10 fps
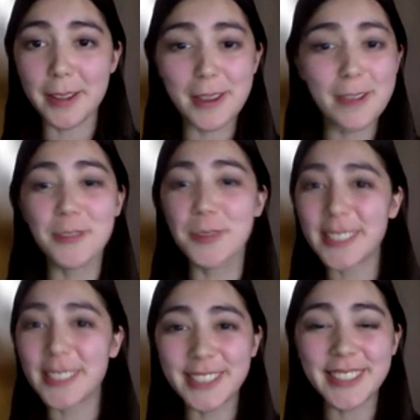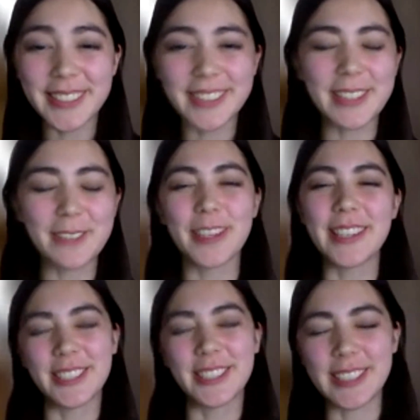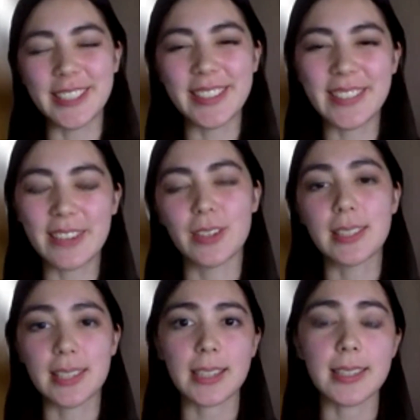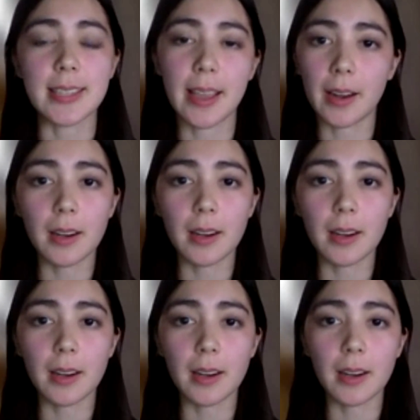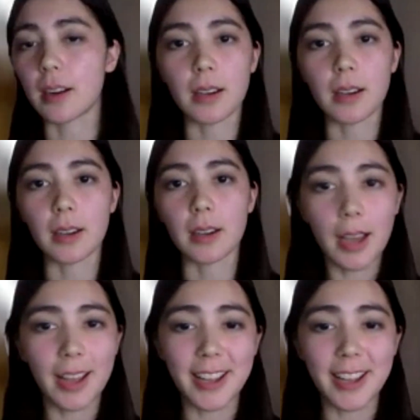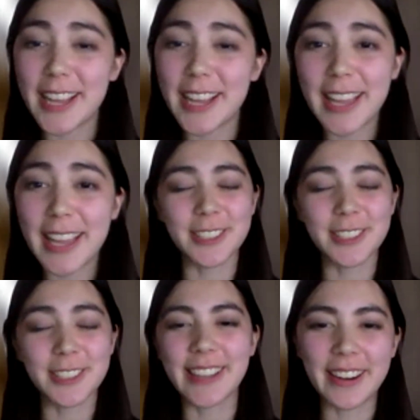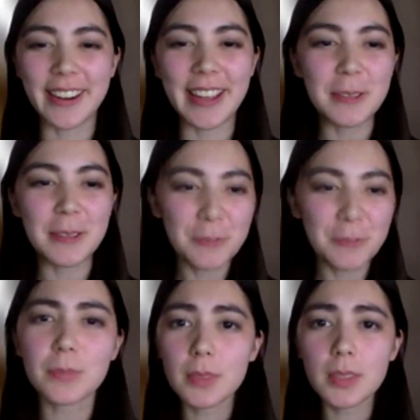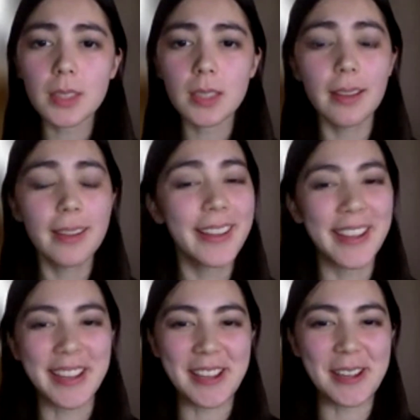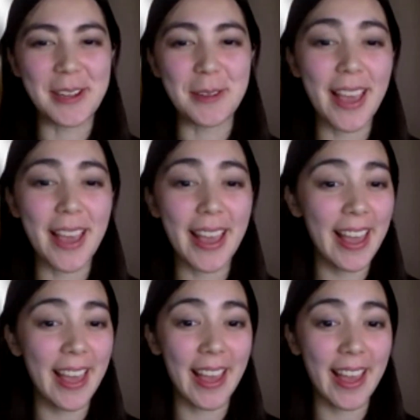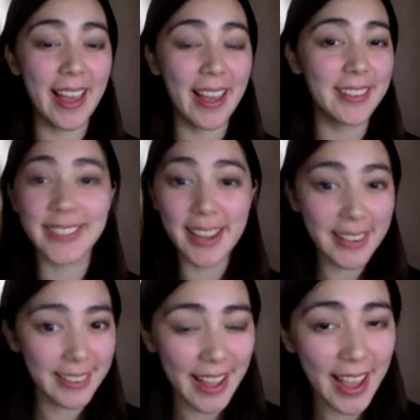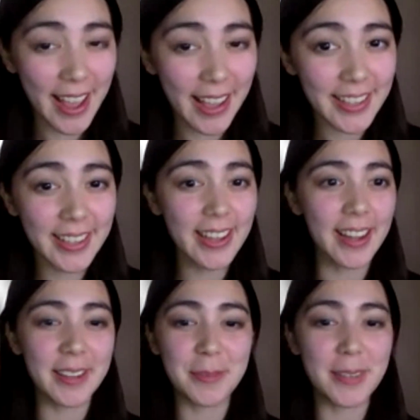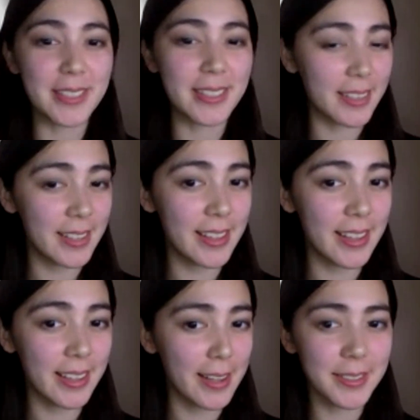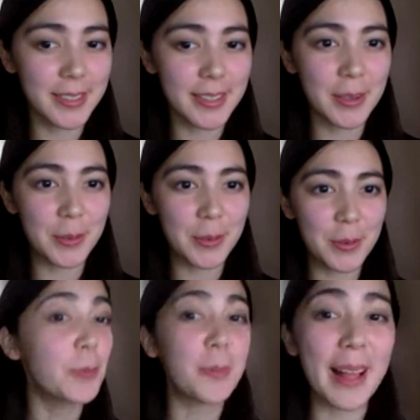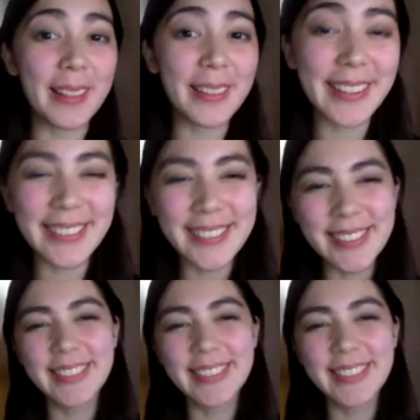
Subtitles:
information on different initiatives in different states there under our Take Action area. And yeah, Annie, is there anything else that oh, Helen, yes.